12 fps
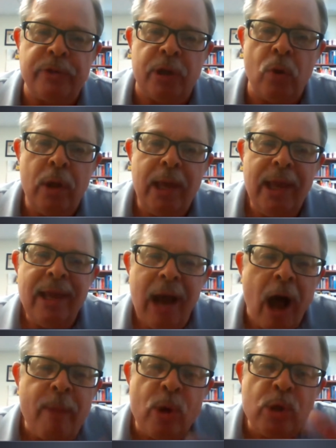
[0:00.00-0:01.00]
So
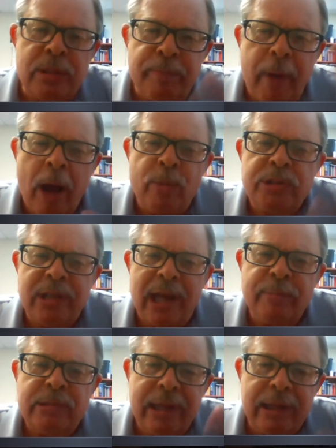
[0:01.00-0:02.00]
almost
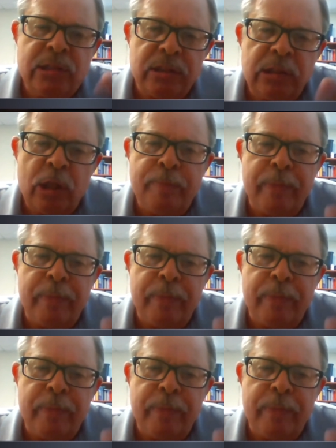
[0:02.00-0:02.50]
simultaneously.